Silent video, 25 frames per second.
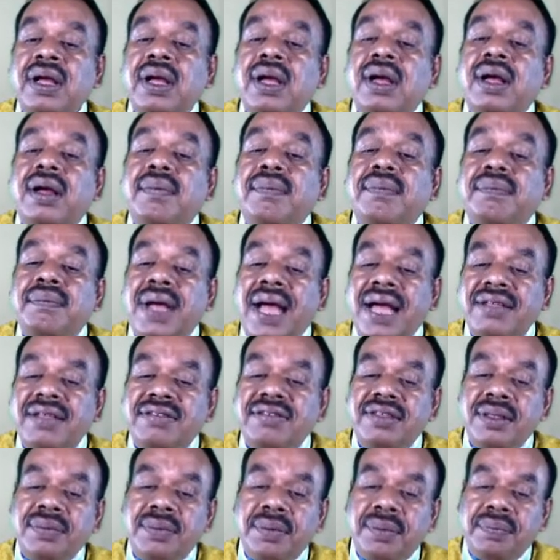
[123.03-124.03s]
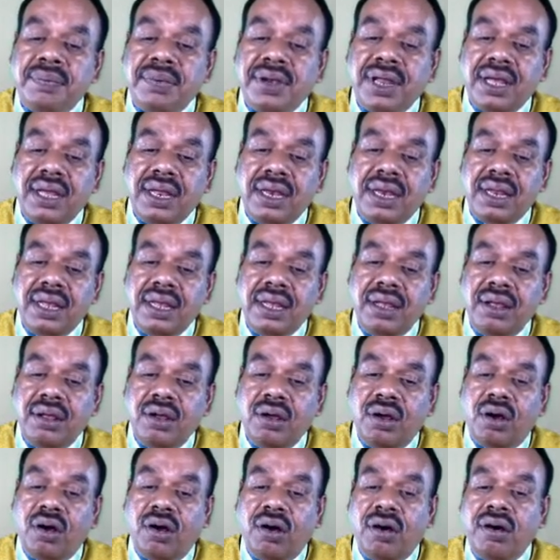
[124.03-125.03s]
maximum daily
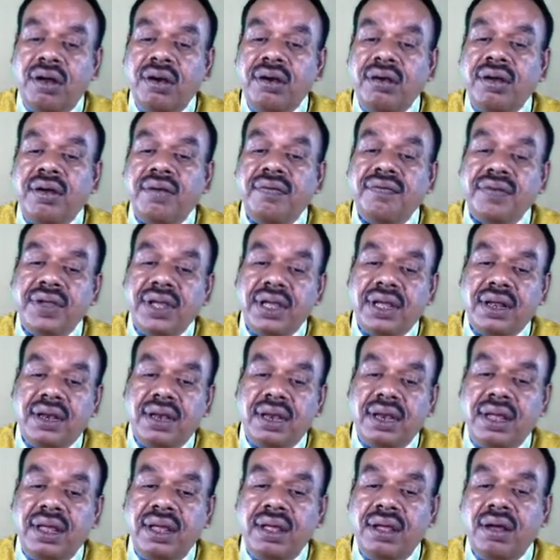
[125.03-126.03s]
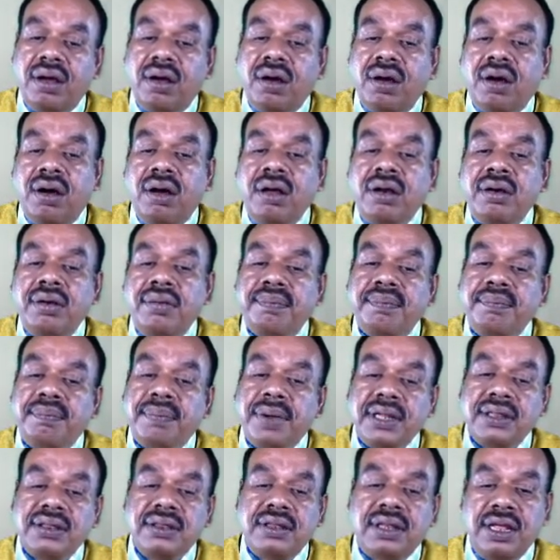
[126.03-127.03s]
or weekly or
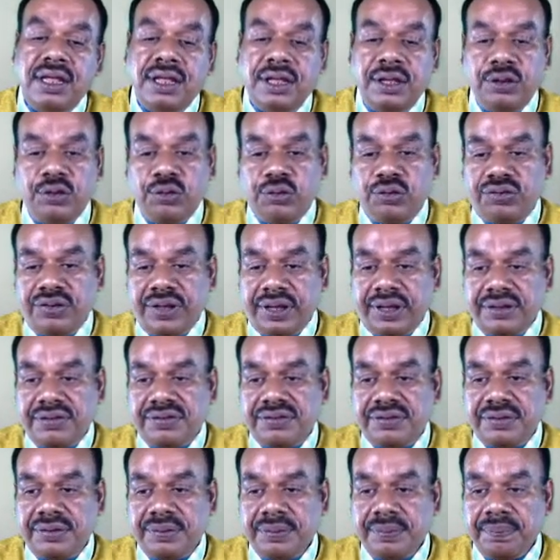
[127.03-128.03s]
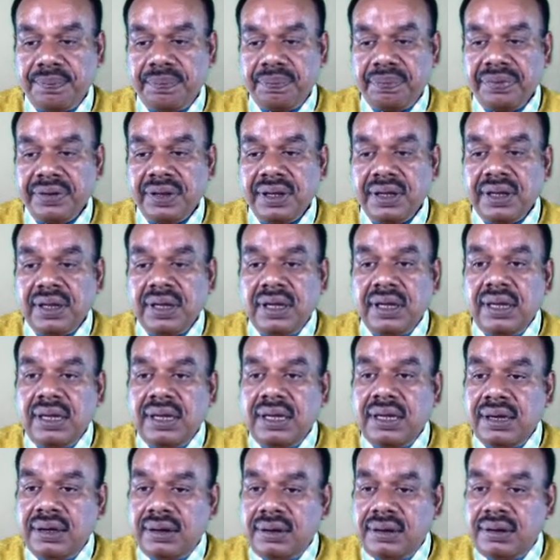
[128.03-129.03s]
monthly usage.
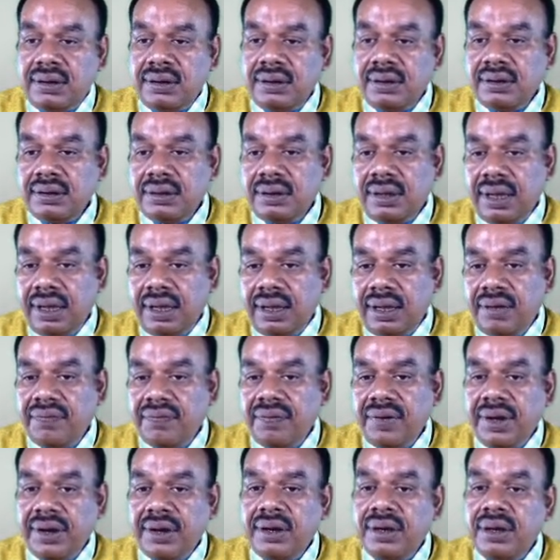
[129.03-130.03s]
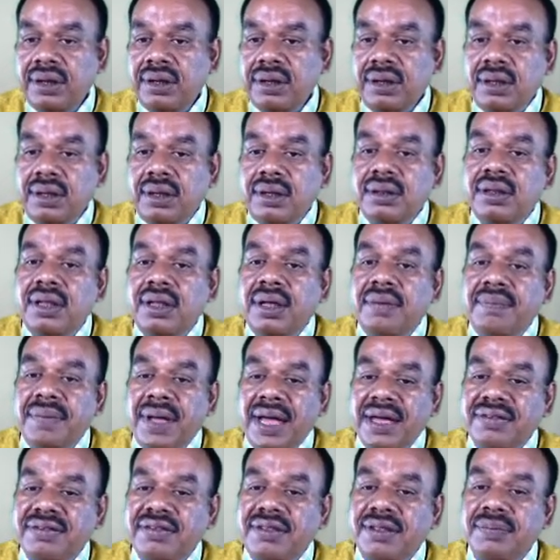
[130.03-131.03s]
Here they given the
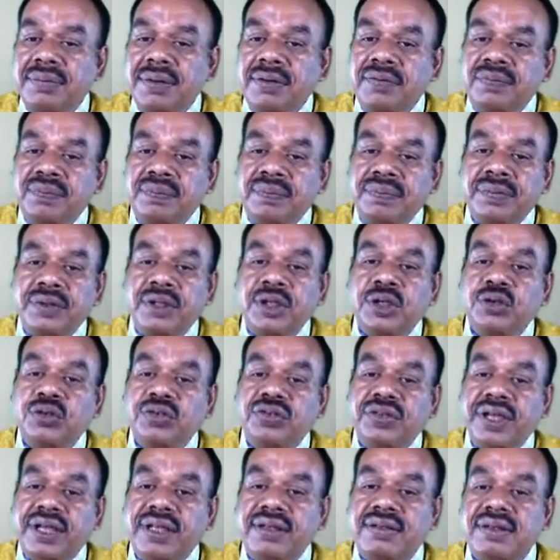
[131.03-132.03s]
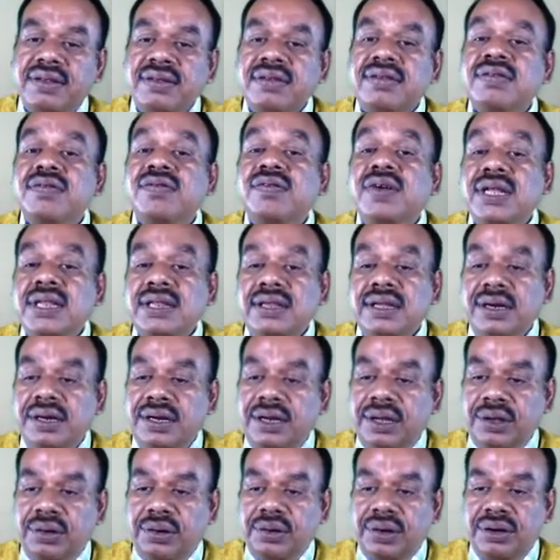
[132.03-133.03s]
maximum usage is 130
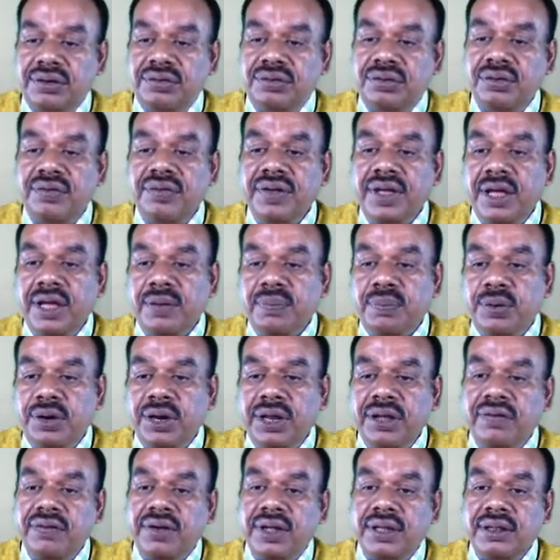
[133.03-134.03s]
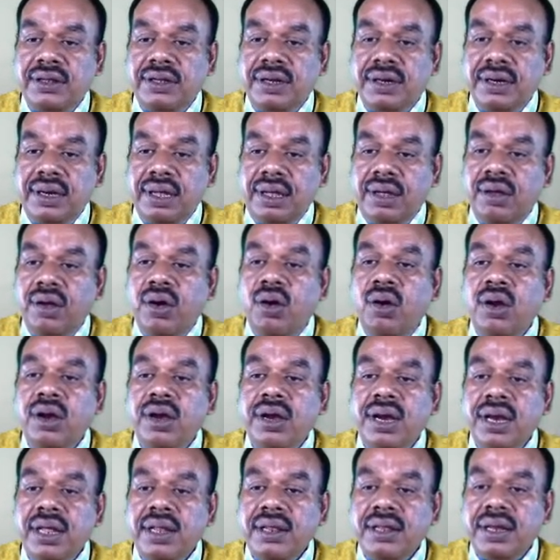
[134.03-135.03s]
units. So we are putting 130.
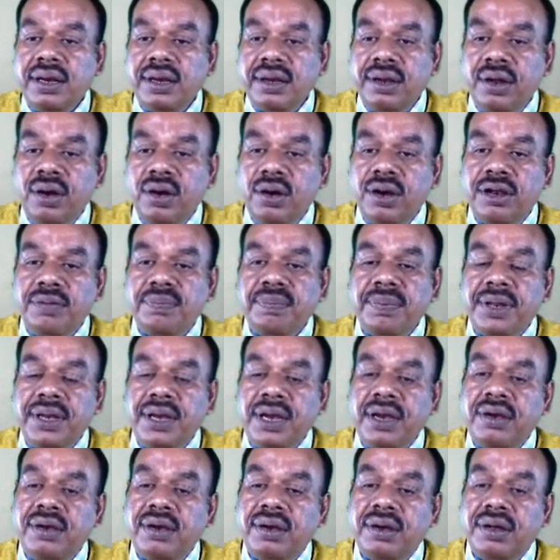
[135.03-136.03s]
Already the reorder period